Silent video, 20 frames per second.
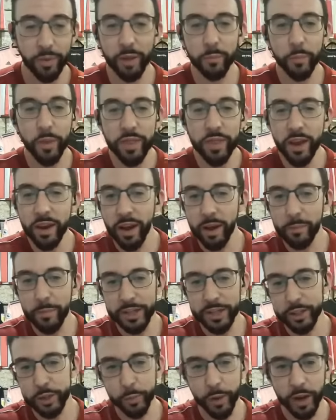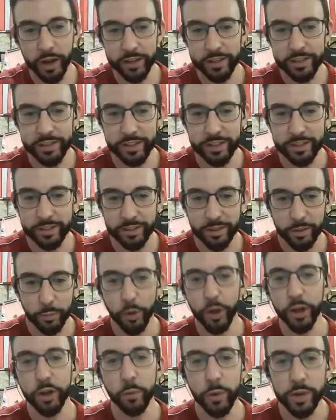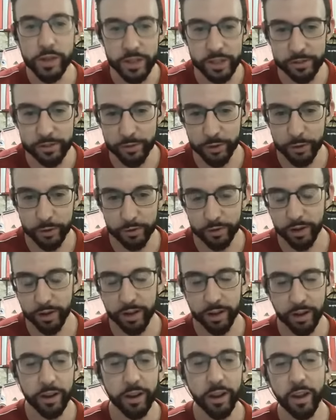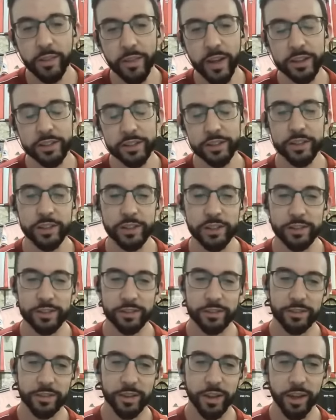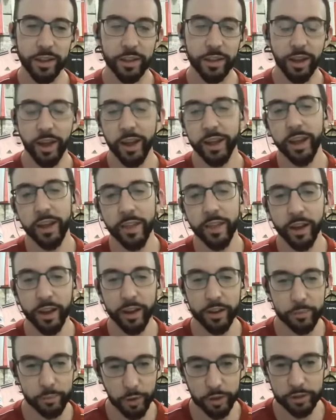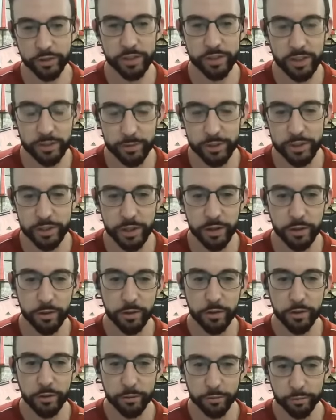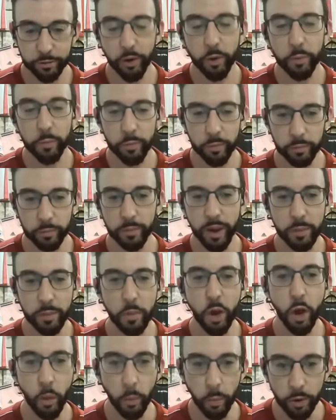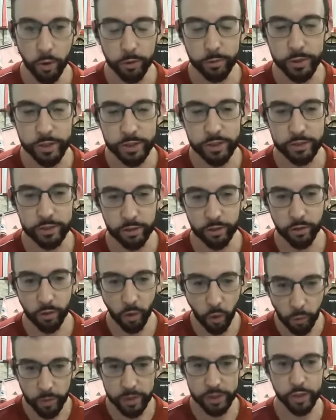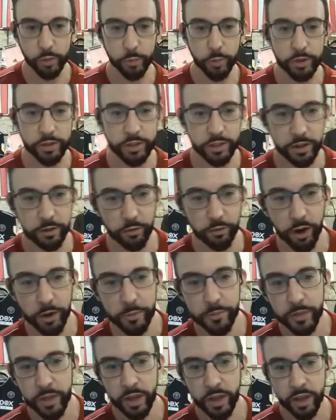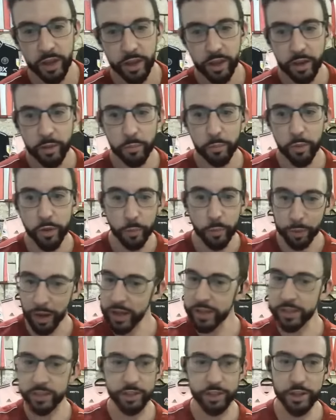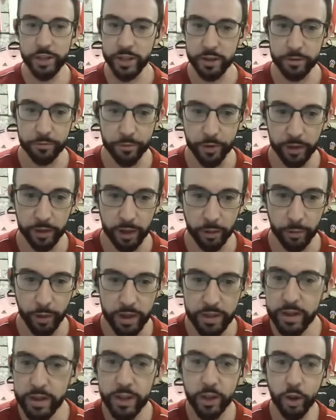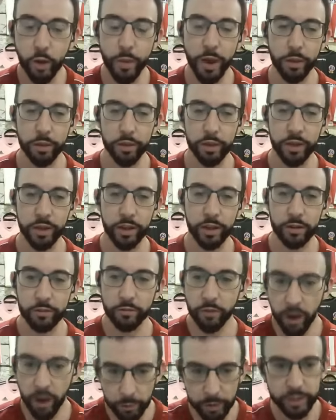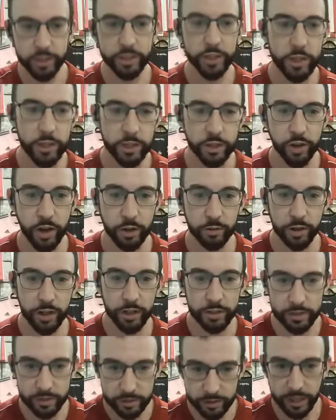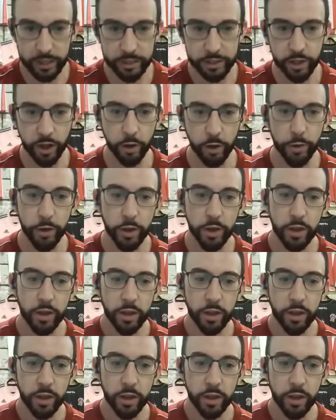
And then I messaged back and said, we're going to win this 4-3. And that's just like, I get that kind of positivity from my mum, who is always so positive, right? But the players certainly didn't feel that way. They didn't come out thinking, right, we can turn this around, lads. Let's go.